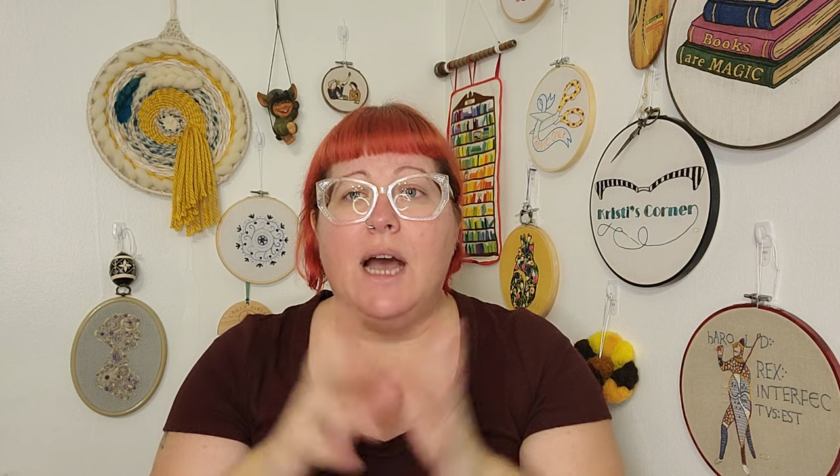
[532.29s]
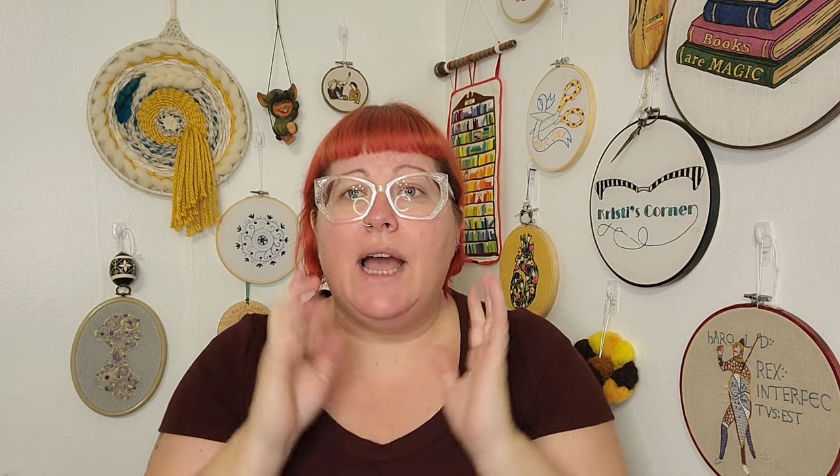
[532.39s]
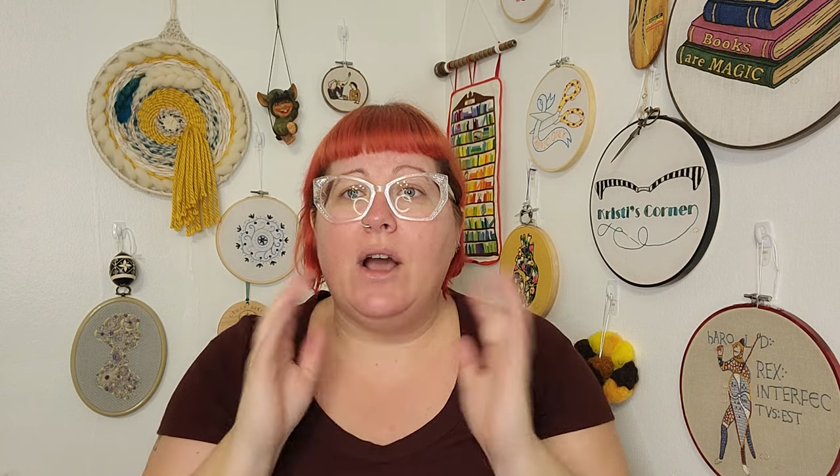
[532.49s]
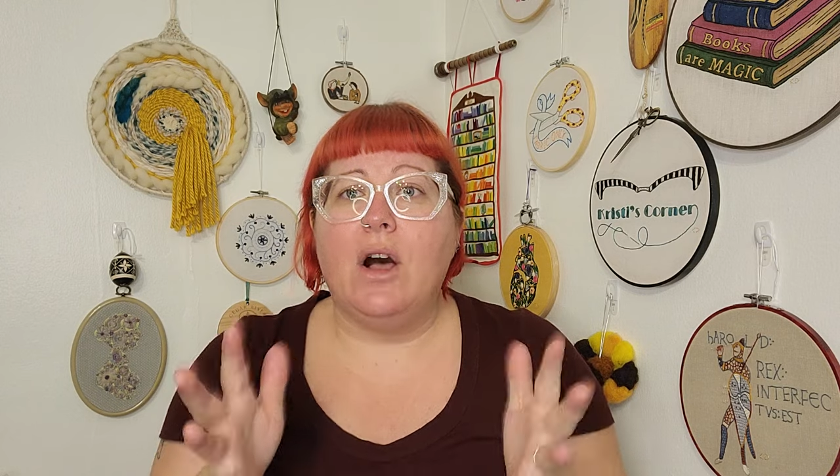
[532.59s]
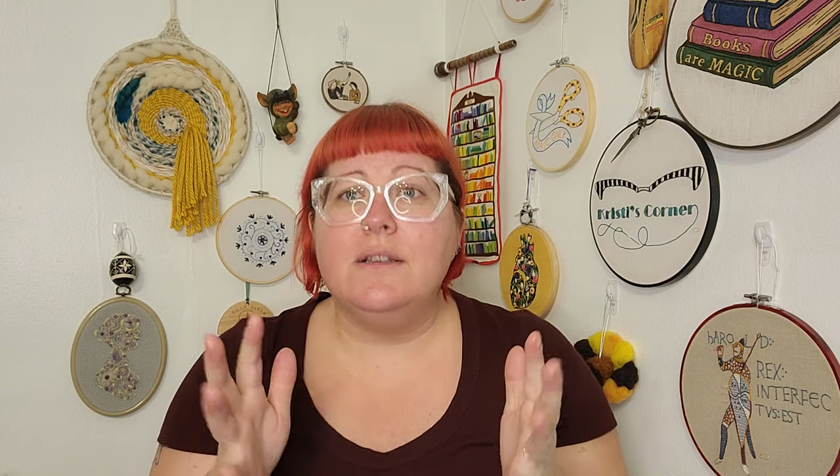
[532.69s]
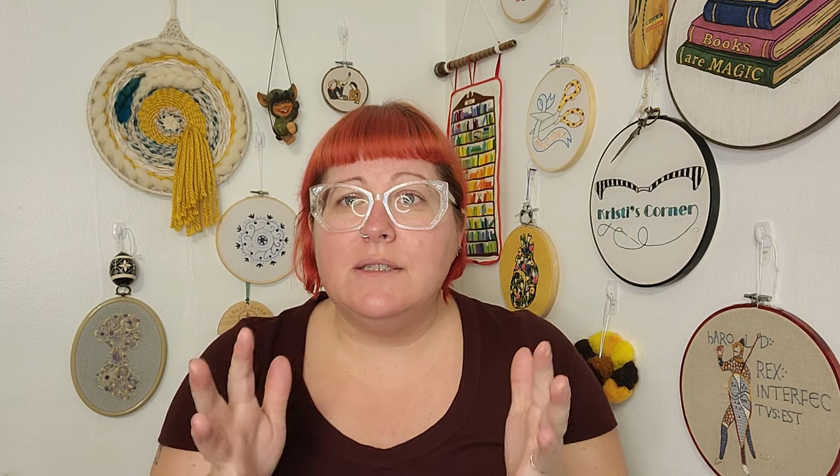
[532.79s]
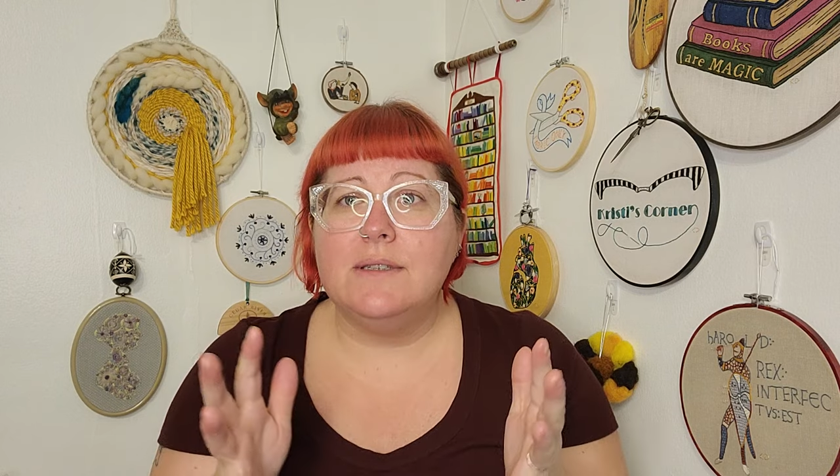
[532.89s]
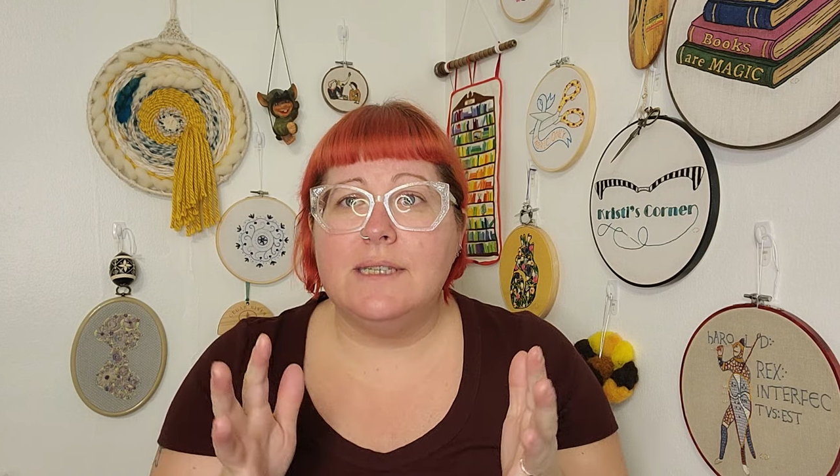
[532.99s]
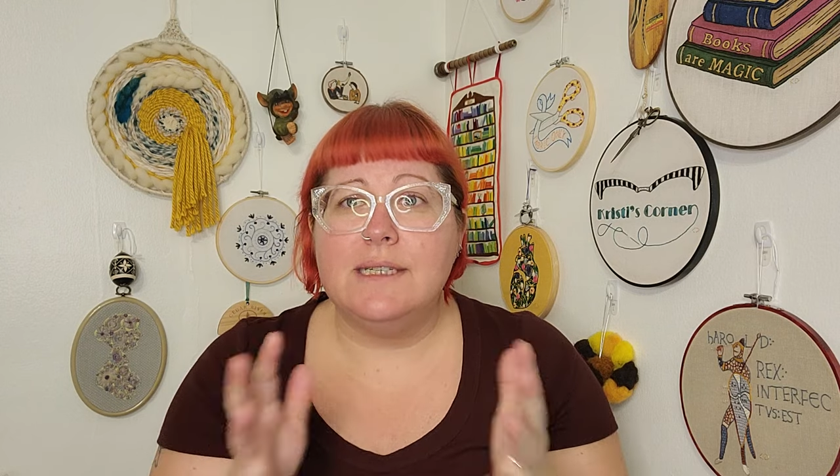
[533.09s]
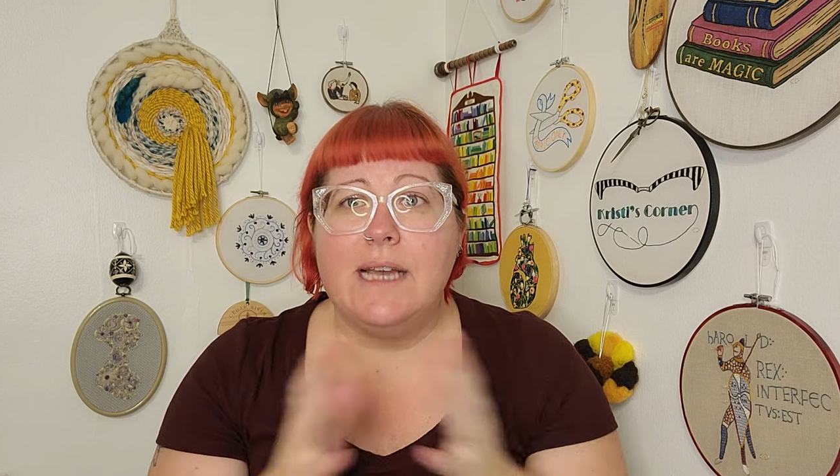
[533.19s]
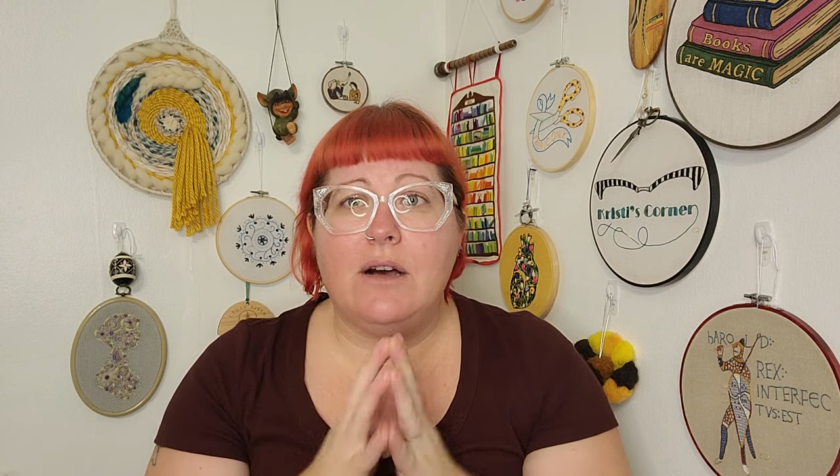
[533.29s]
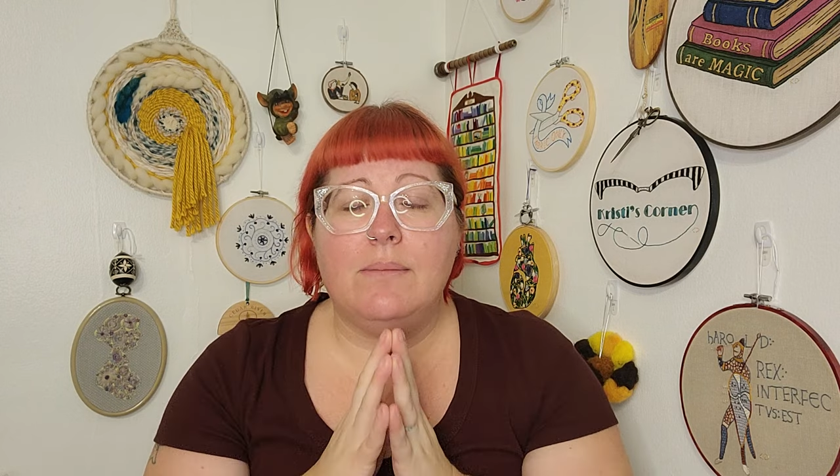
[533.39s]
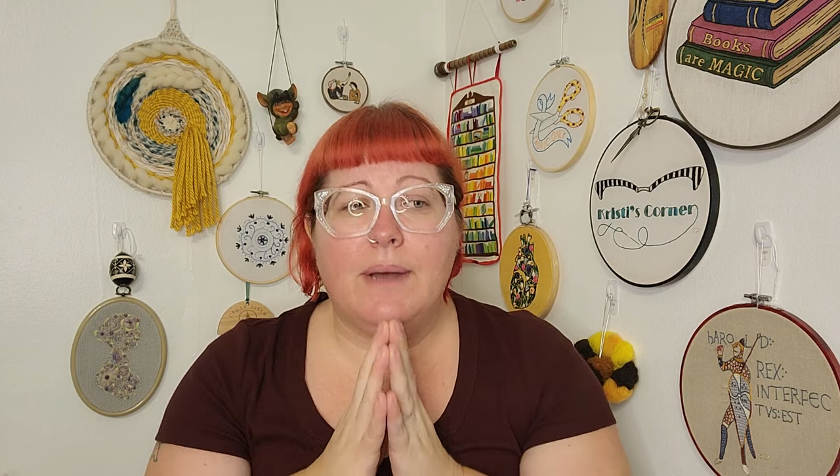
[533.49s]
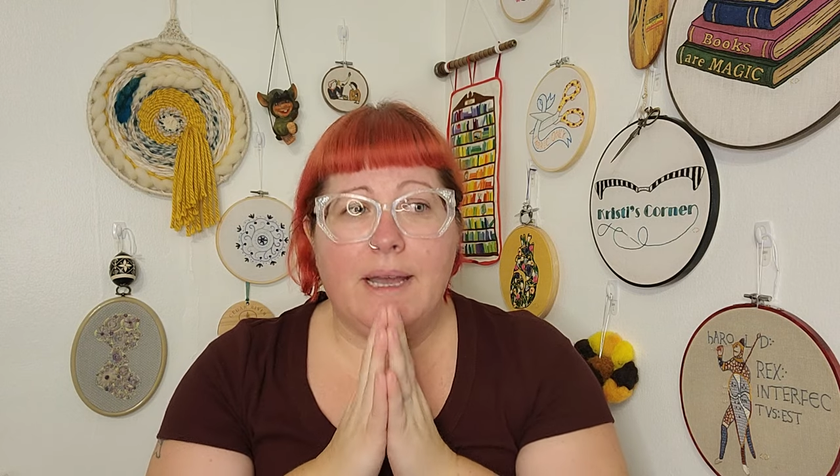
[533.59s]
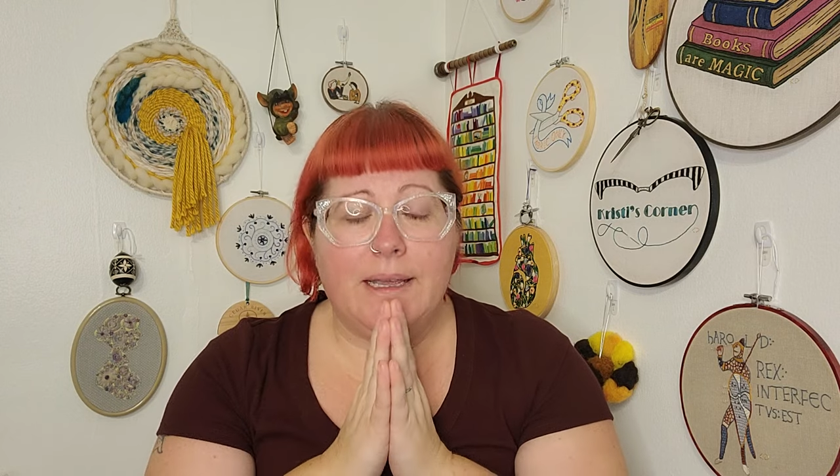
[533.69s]
I also sent
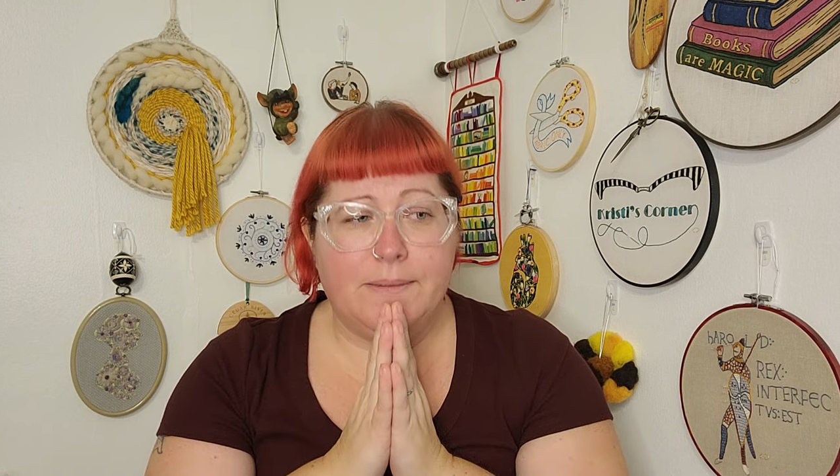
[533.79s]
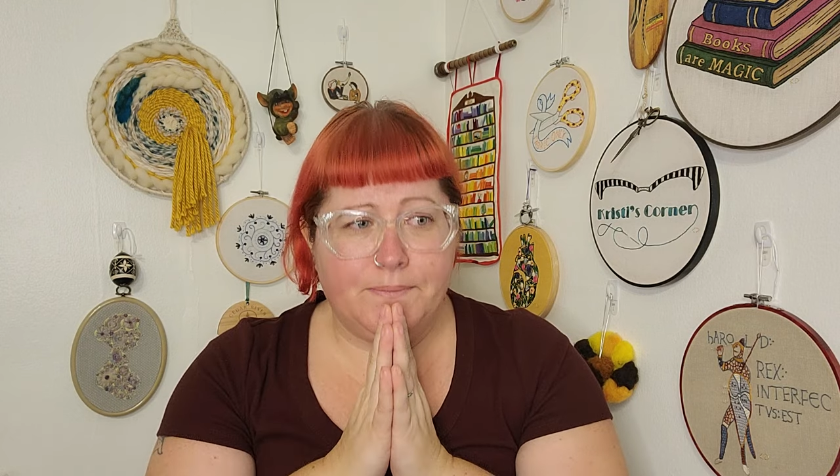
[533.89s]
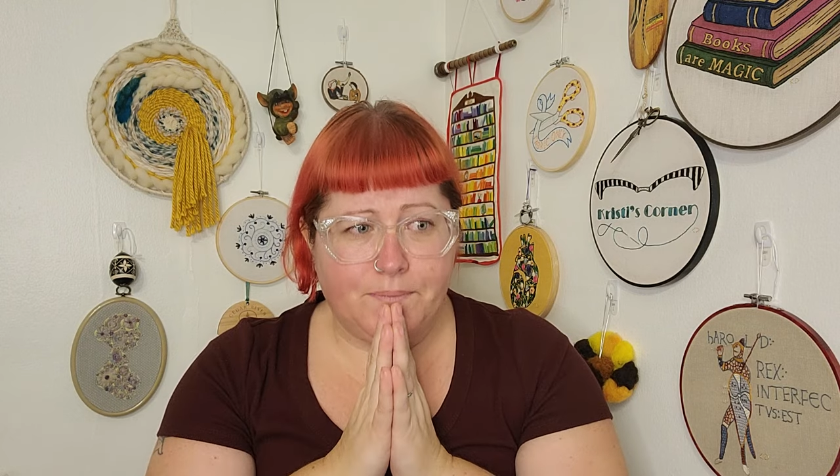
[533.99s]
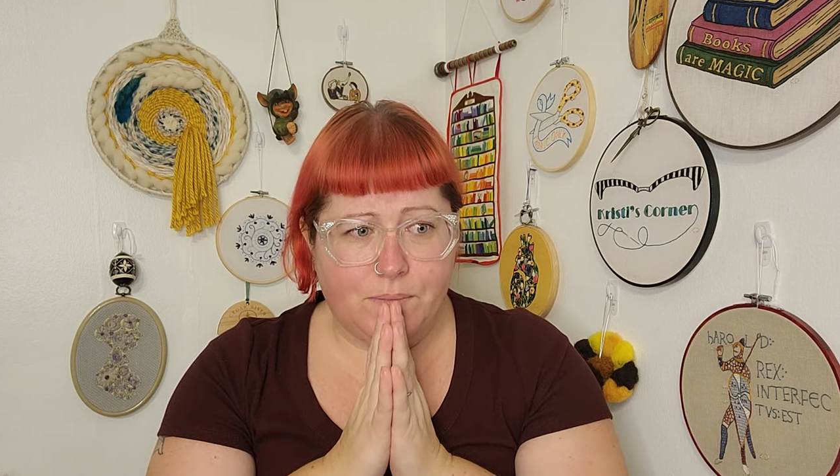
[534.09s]
out my